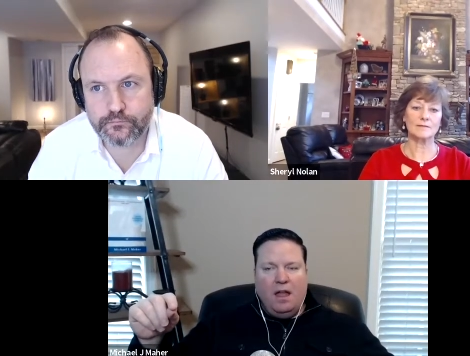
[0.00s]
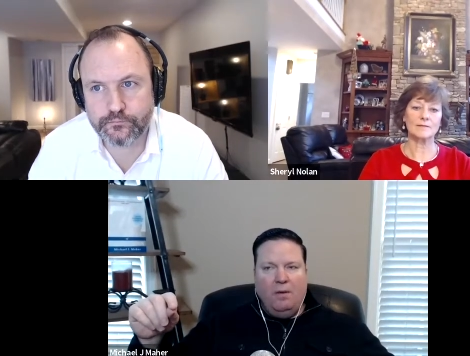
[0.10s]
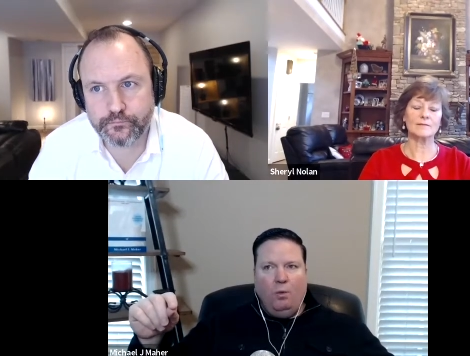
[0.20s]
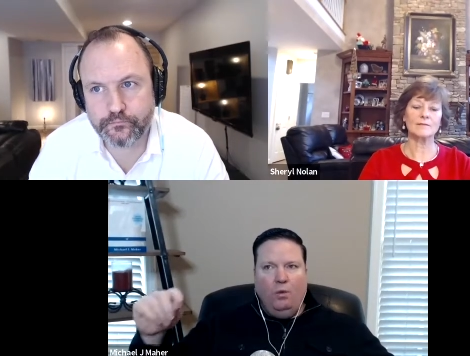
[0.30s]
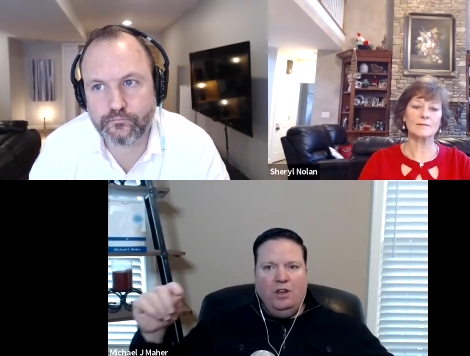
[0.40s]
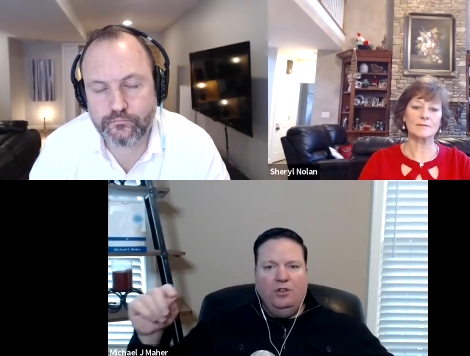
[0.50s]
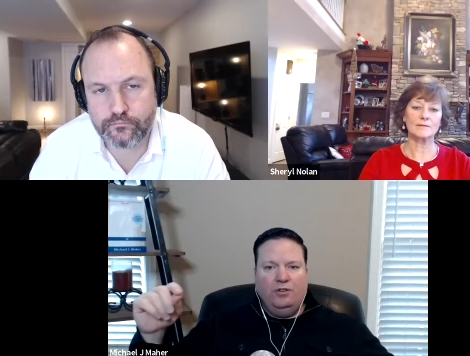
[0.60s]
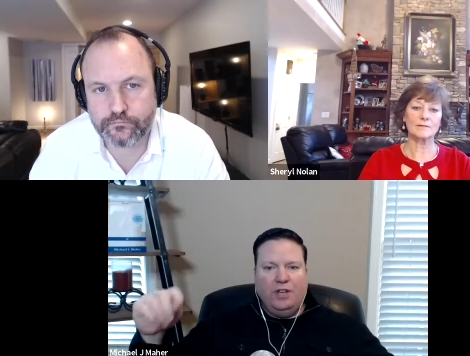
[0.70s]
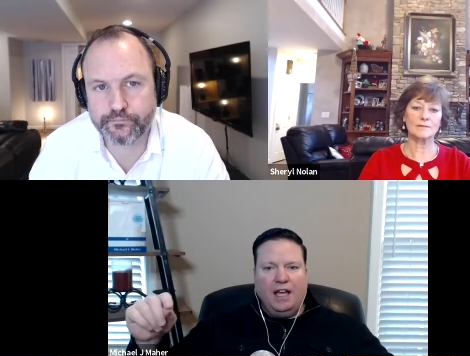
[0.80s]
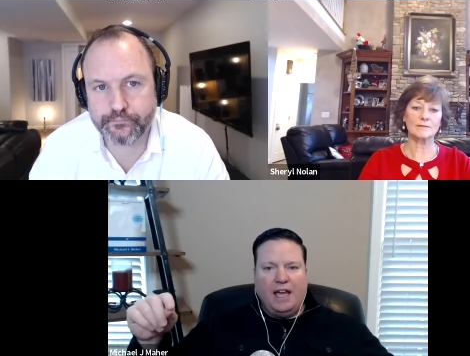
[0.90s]
Speaker 1: when do you
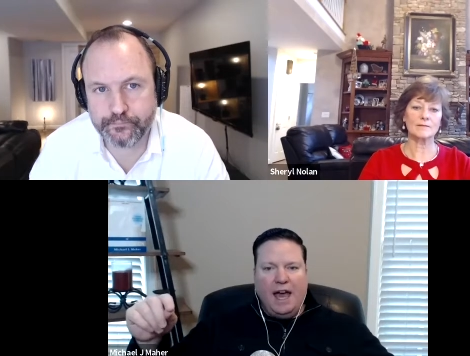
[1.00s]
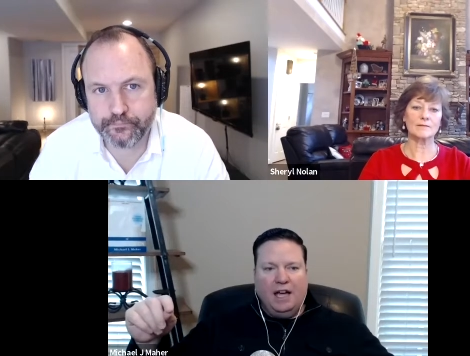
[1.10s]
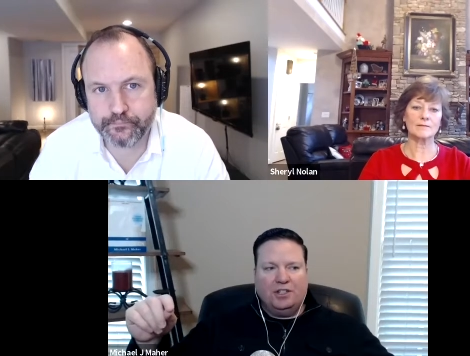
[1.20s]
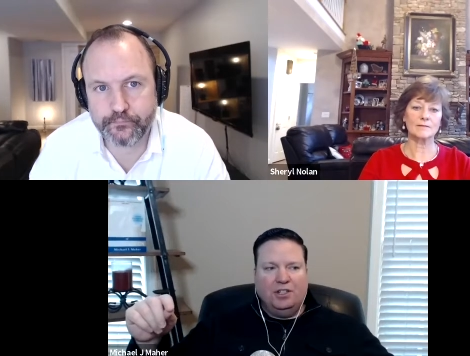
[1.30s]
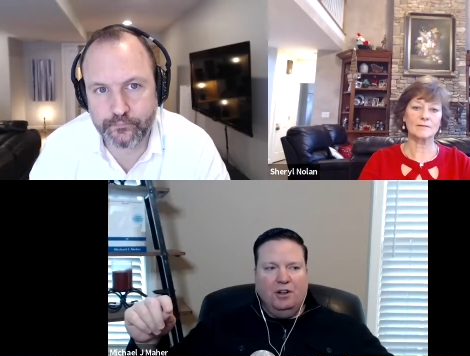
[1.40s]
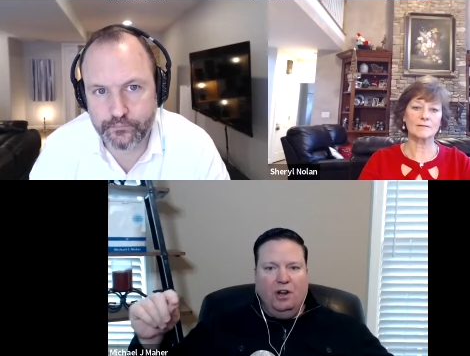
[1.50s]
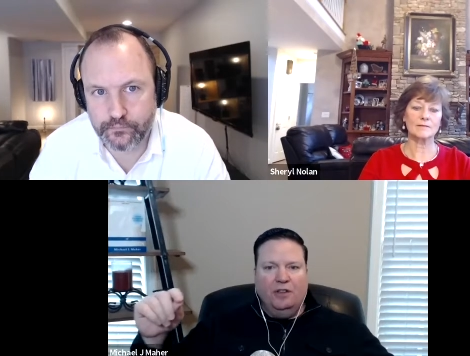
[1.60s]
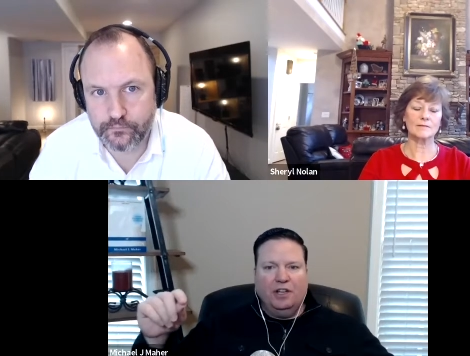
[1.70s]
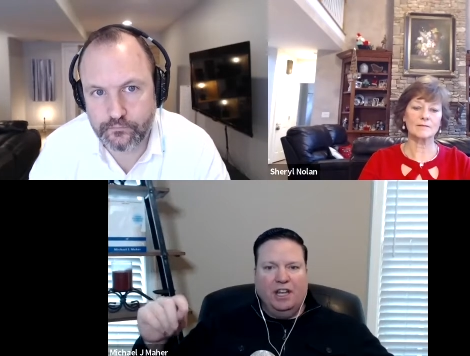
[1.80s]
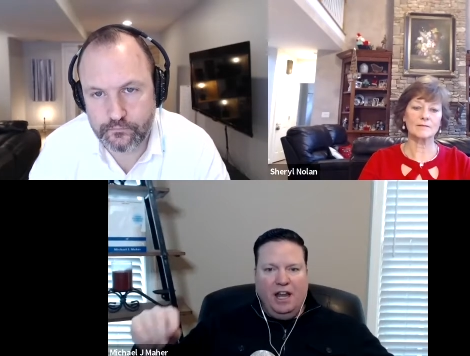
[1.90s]
take action on
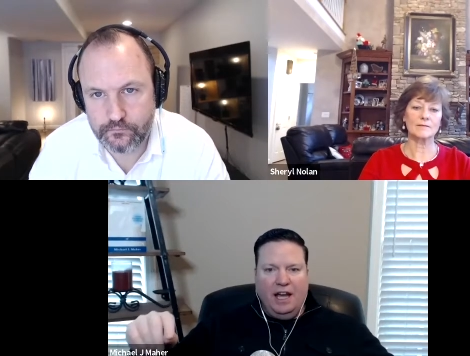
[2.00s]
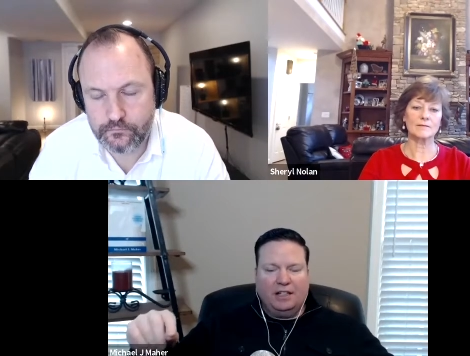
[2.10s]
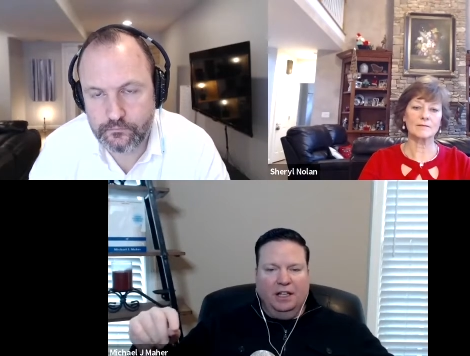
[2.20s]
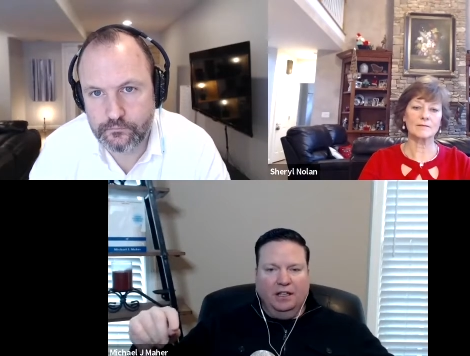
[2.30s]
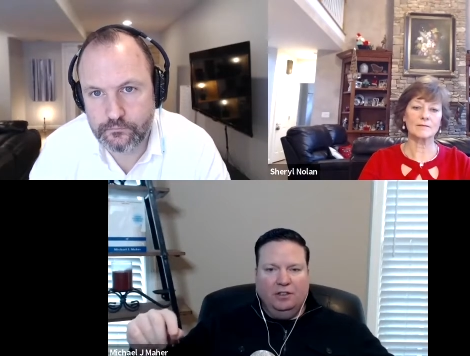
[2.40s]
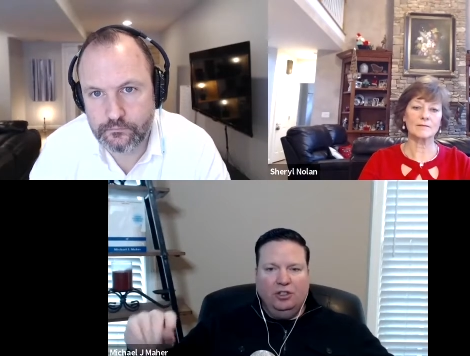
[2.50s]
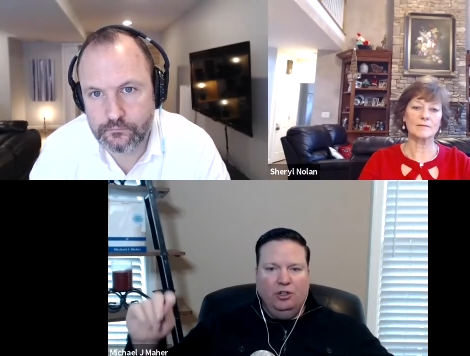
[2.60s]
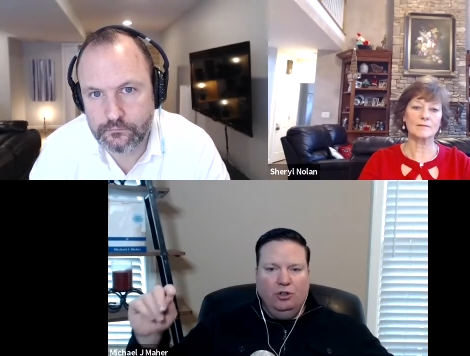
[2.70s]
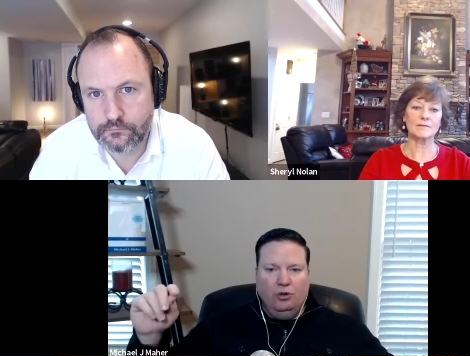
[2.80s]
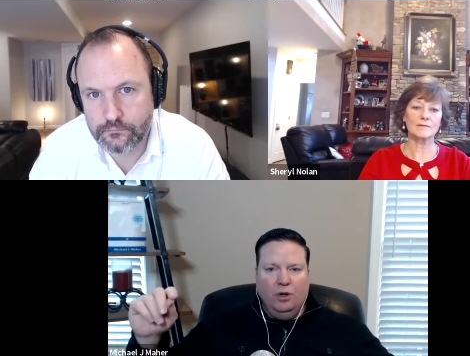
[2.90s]
the connecting? Do
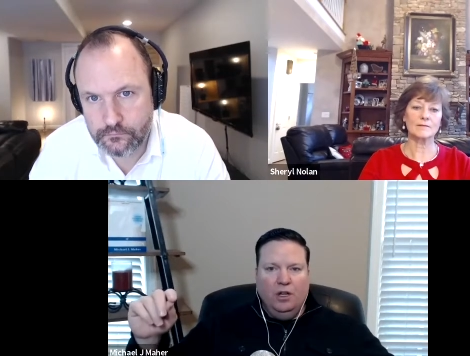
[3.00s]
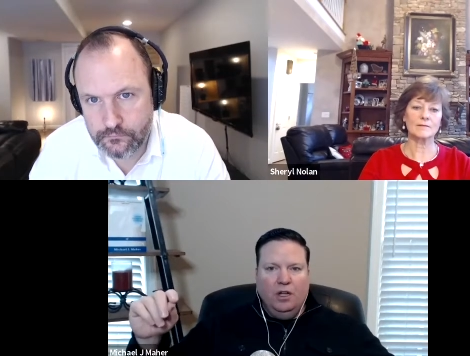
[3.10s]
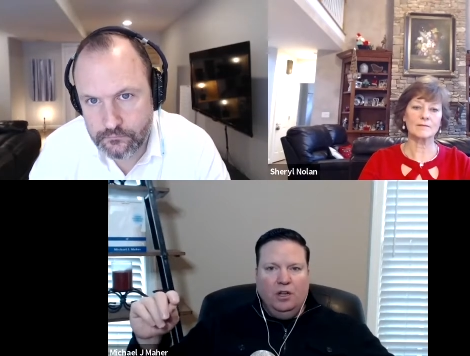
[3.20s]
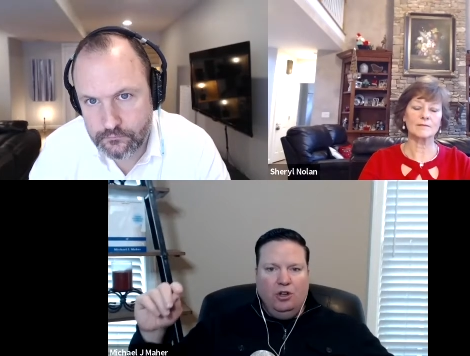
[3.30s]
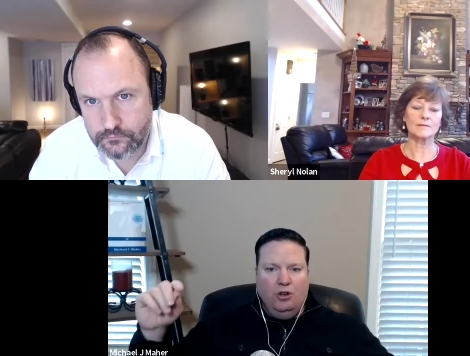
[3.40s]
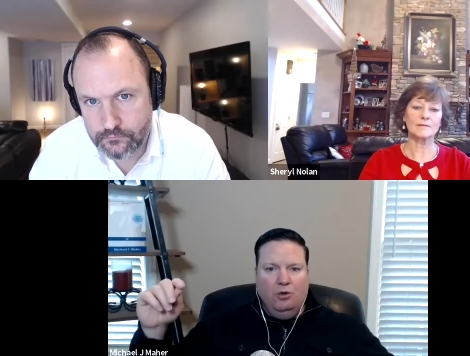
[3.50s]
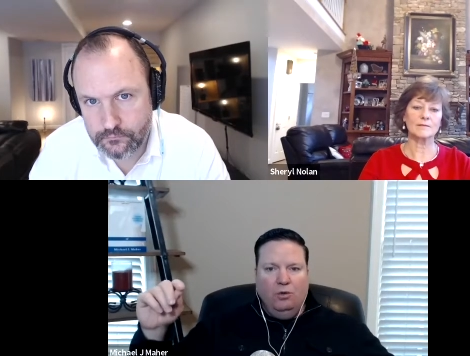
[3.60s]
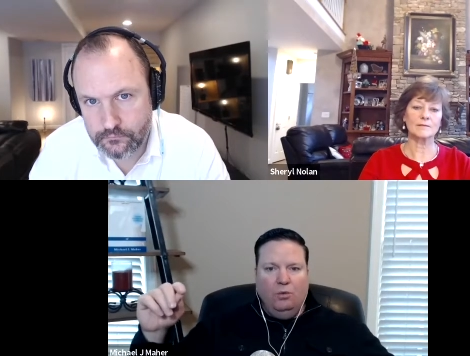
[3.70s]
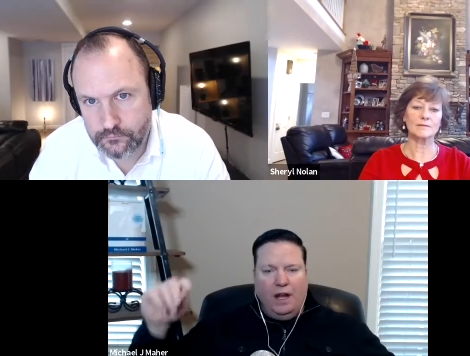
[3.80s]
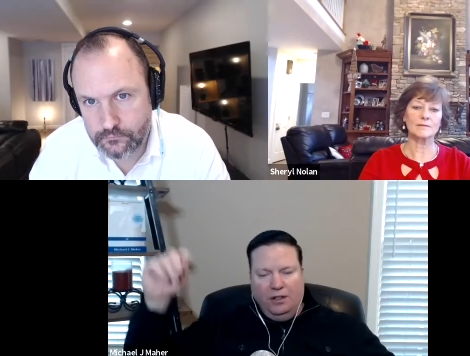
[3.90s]
you do
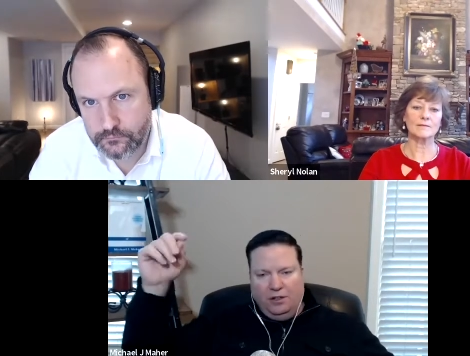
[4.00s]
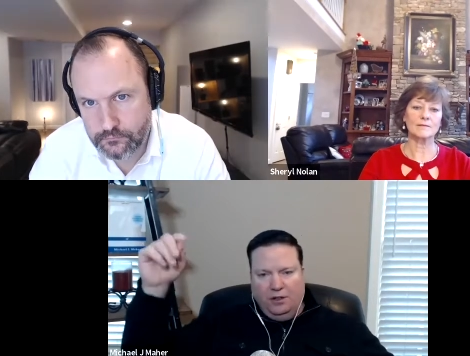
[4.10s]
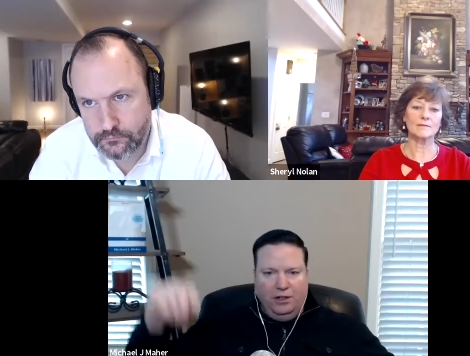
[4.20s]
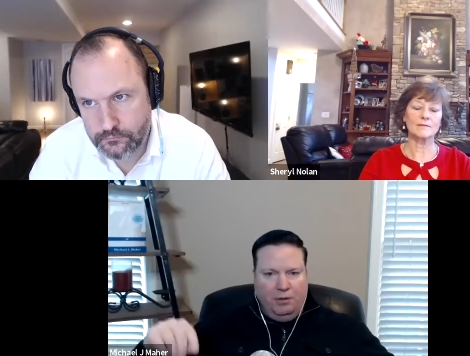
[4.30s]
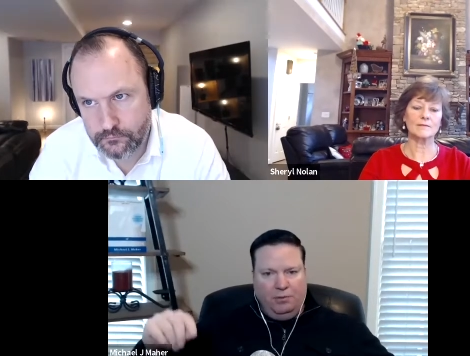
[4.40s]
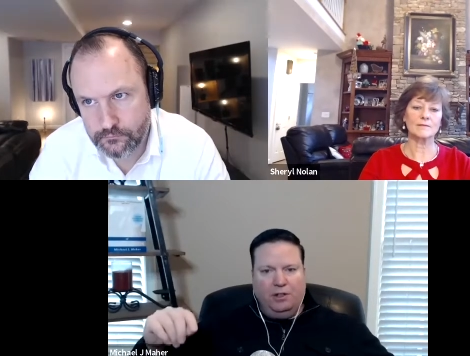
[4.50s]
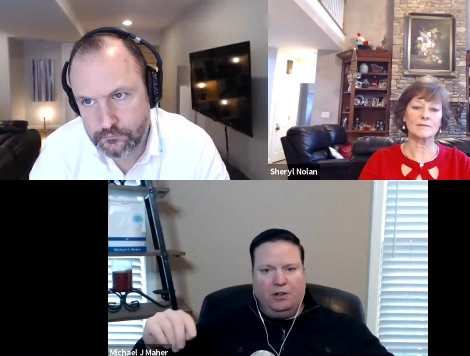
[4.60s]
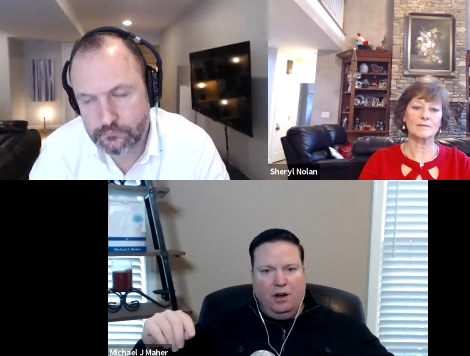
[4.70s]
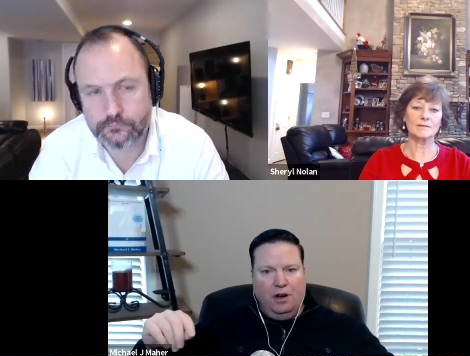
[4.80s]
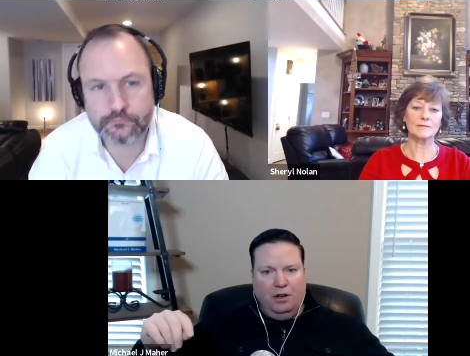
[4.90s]
you wait until you're done with your
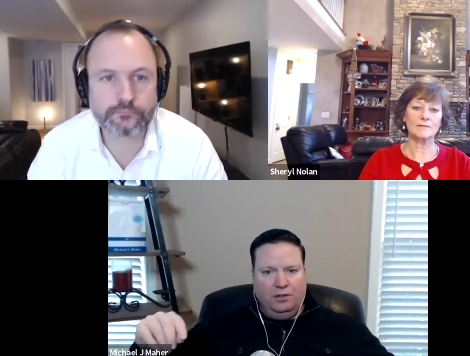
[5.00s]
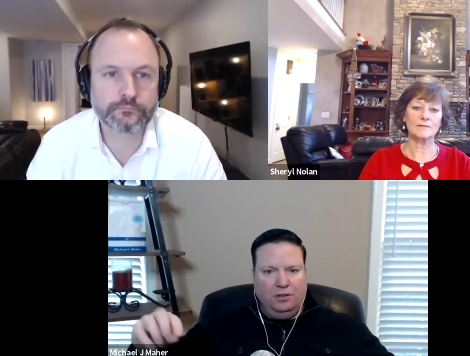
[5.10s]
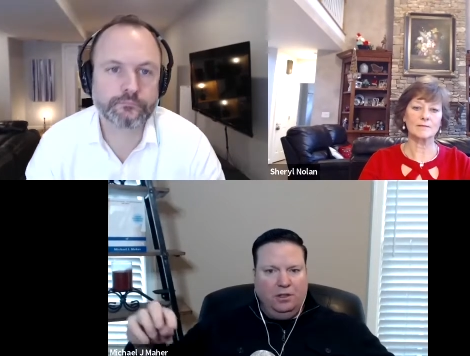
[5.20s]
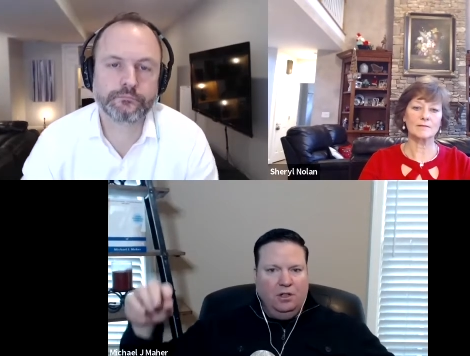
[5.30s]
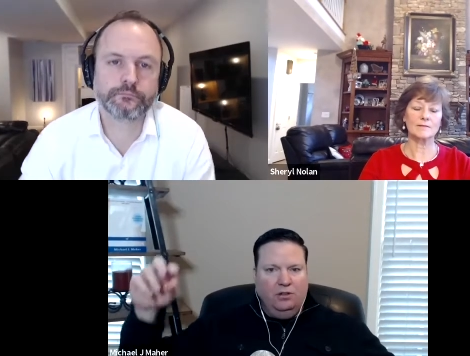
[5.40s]
calls?